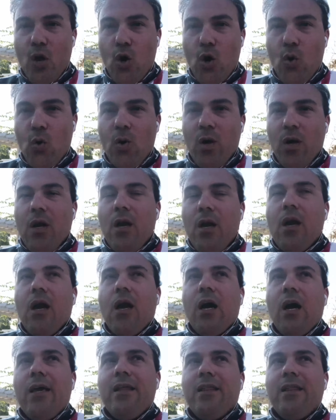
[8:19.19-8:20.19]
No,
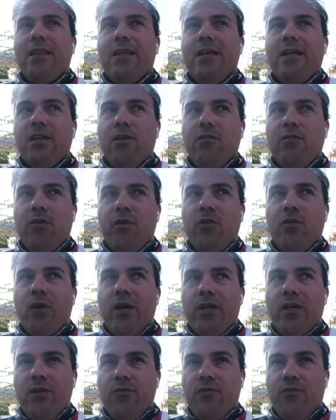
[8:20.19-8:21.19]
I think they
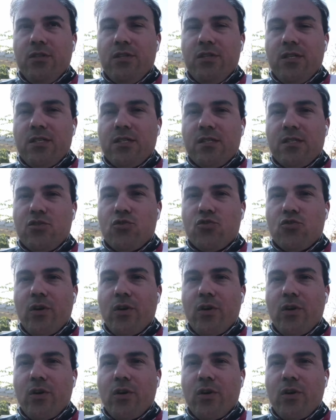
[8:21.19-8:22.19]
were ready for this
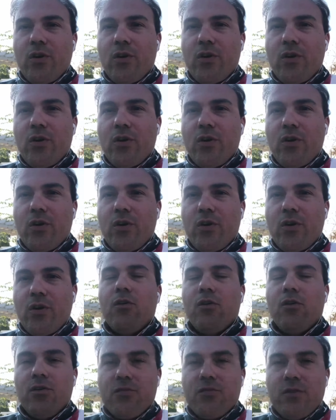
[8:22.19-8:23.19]
situation, and
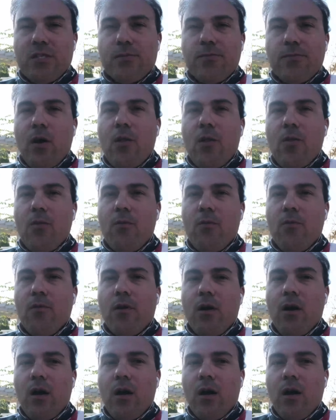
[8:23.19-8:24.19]
they're going to
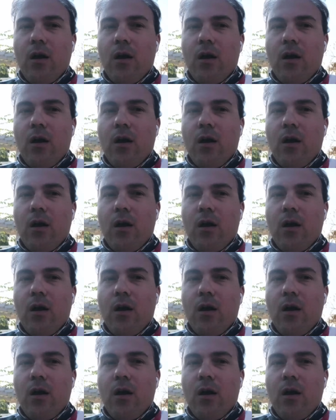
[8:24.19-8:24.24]
respond